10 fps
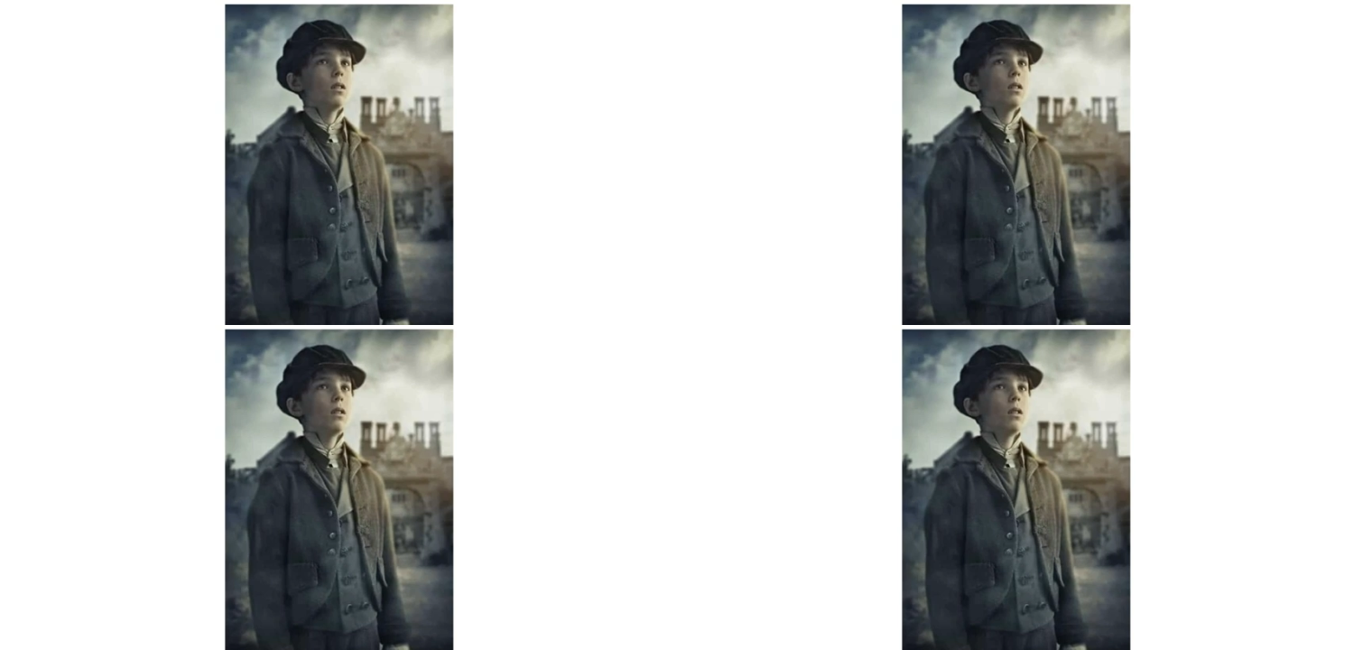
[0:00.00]

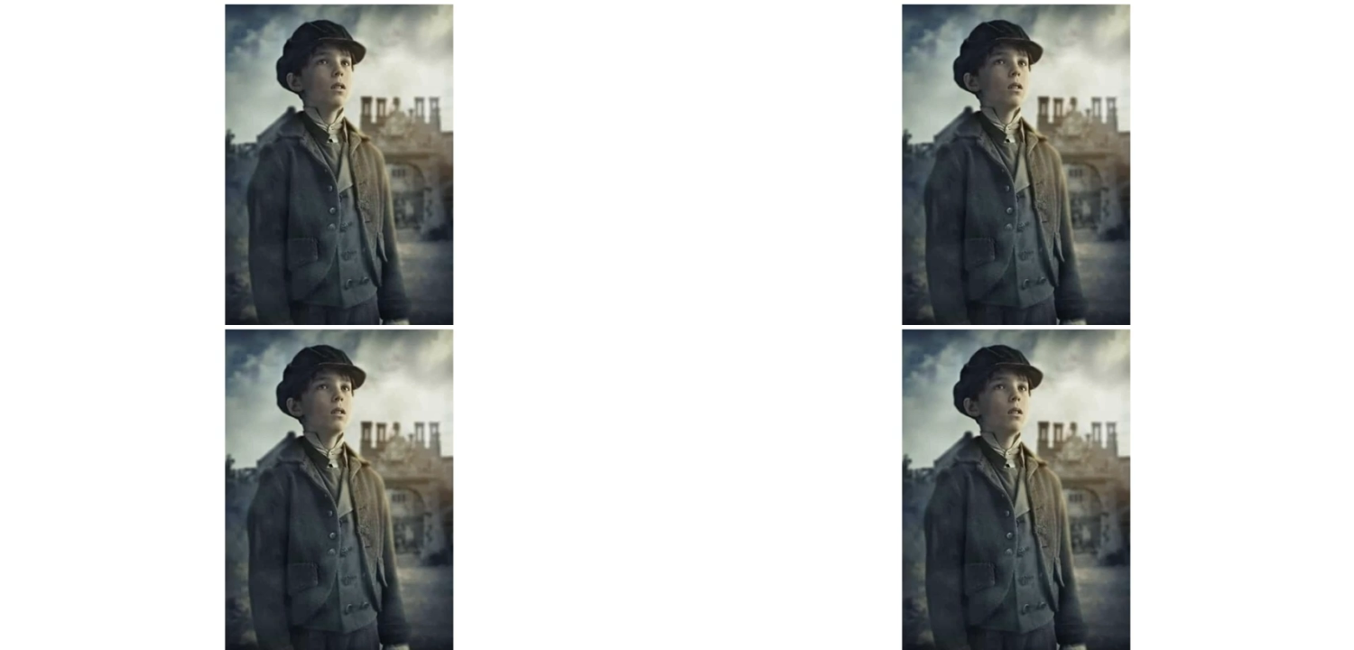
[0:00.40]

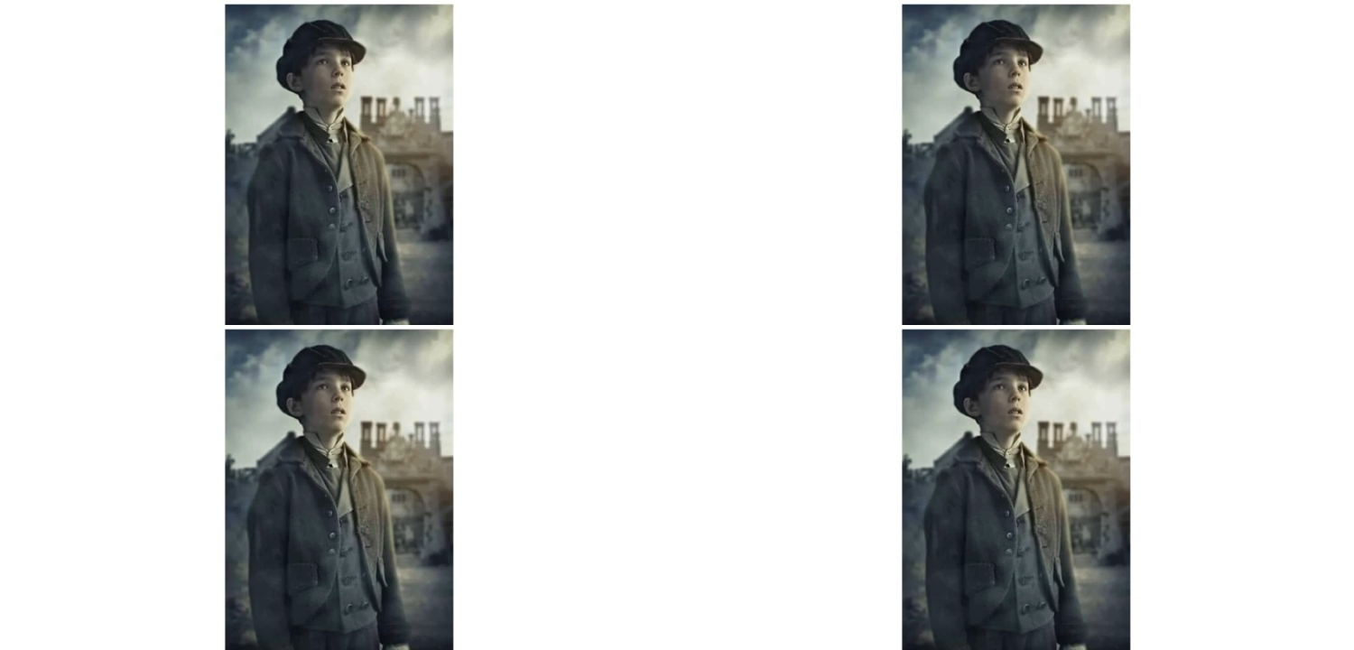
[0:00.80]

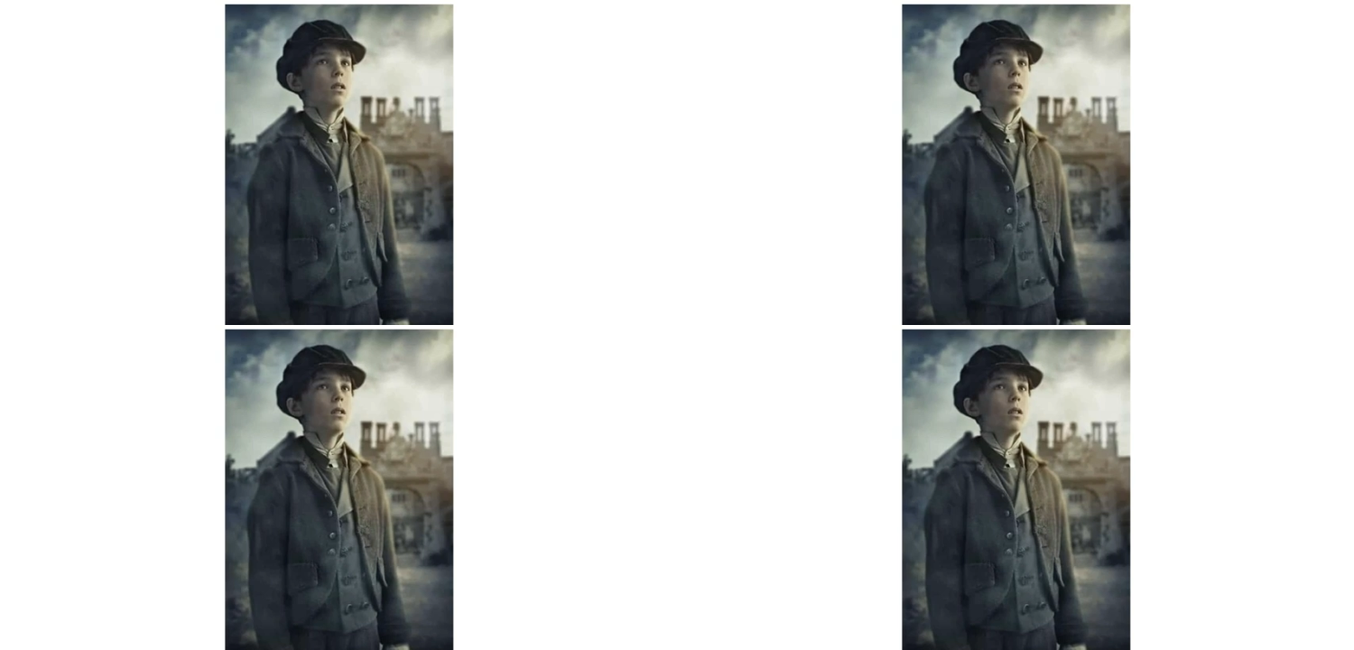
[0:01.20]

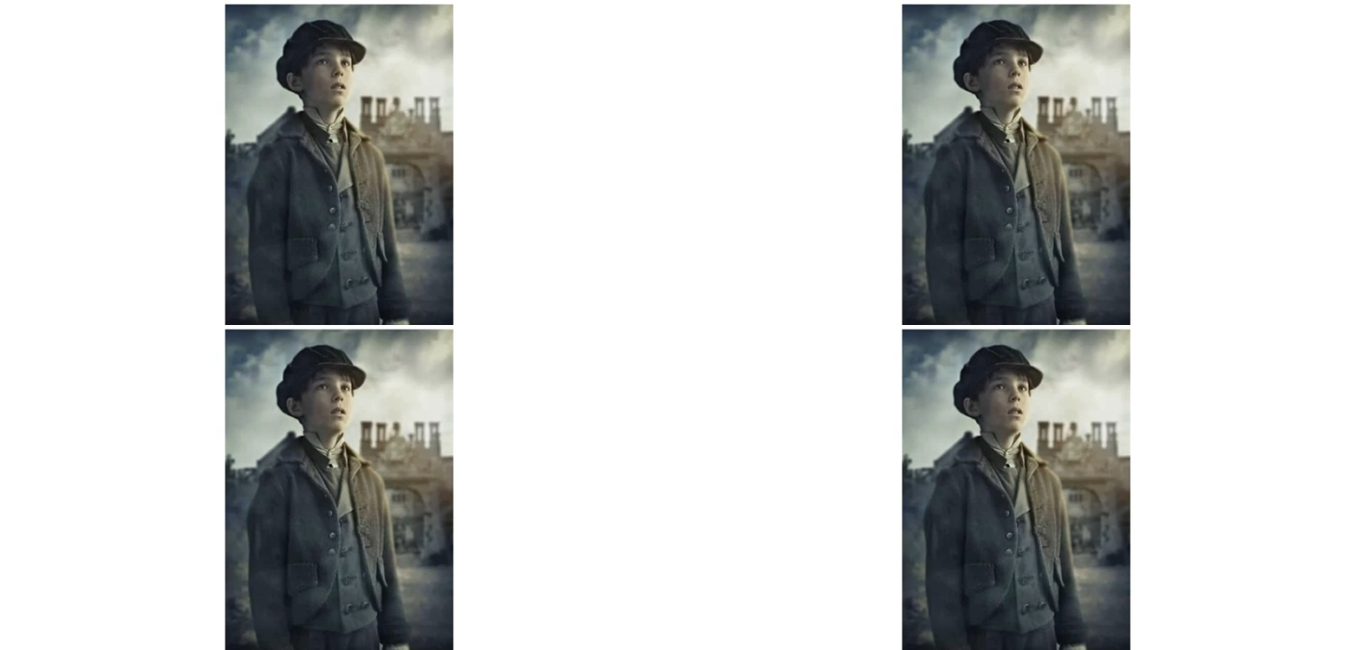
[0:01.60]

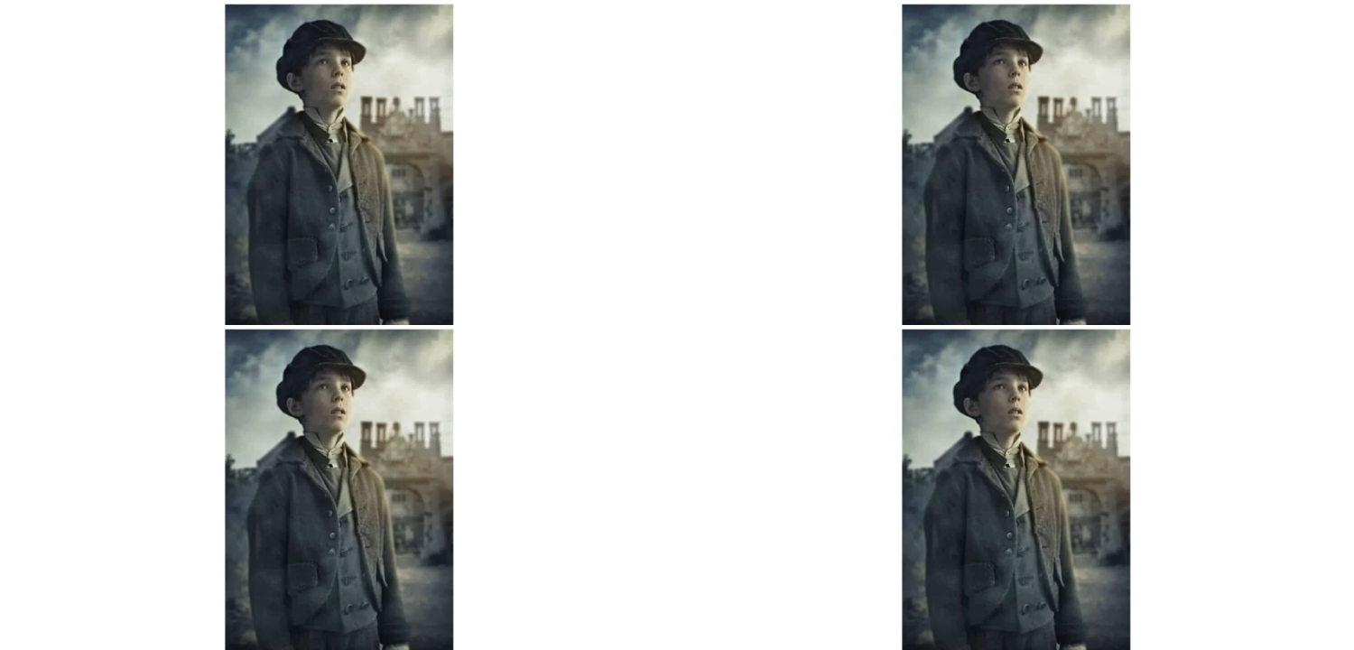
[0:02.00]

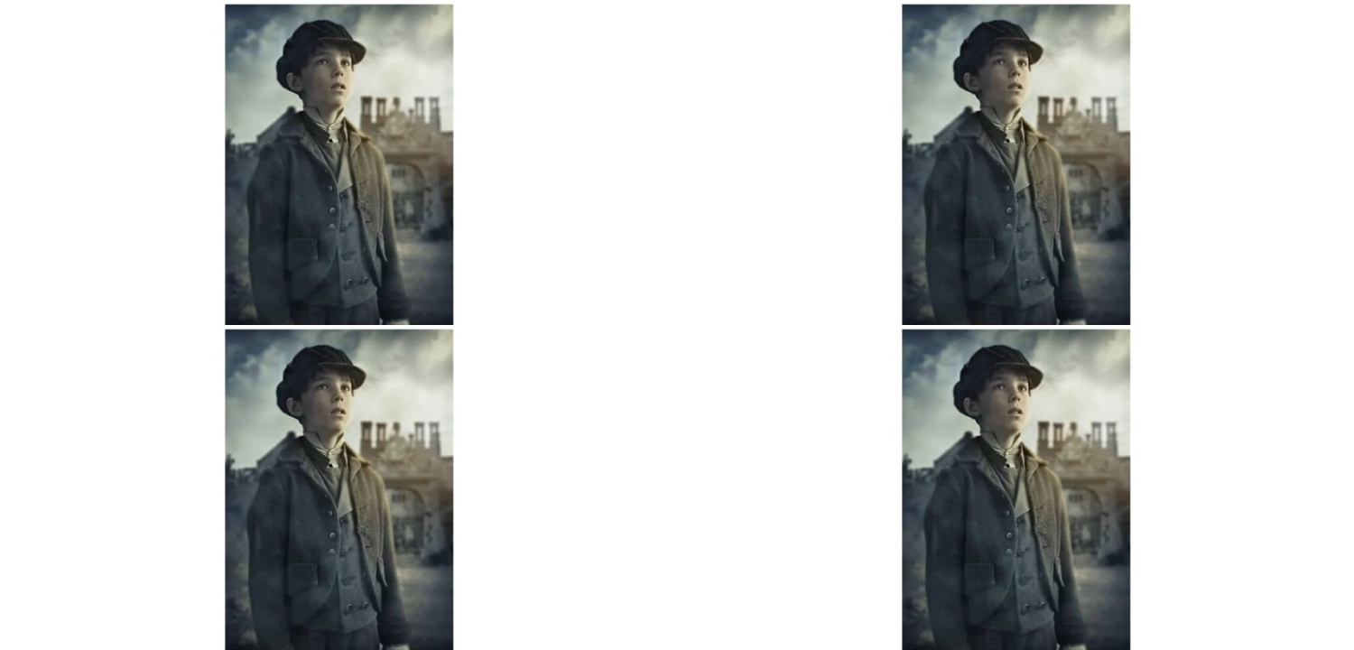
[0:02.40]

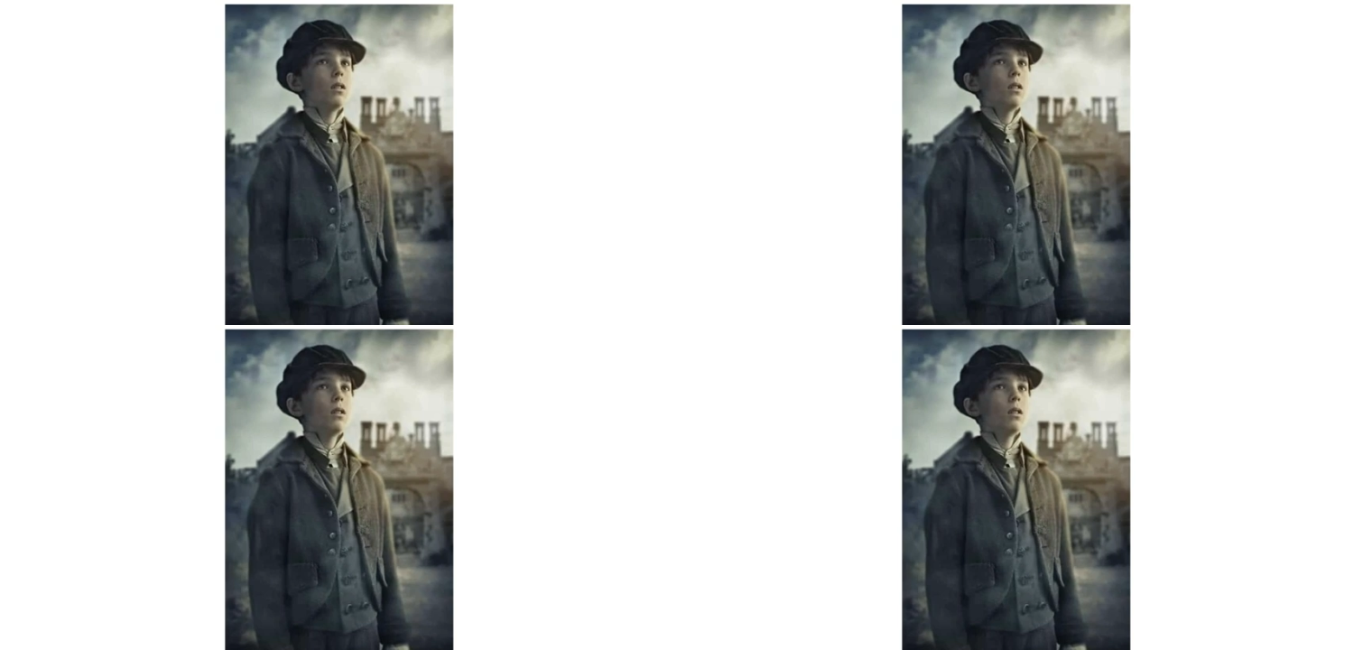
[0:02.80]

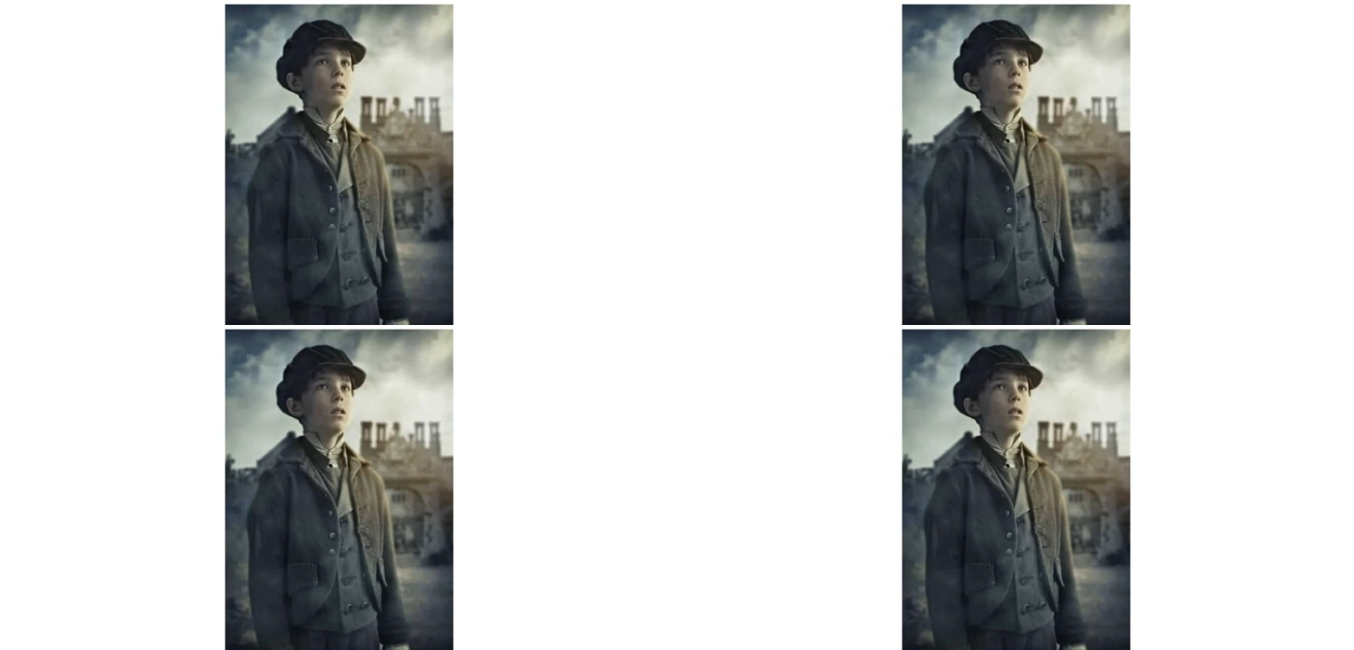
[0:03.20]
(no lip movement)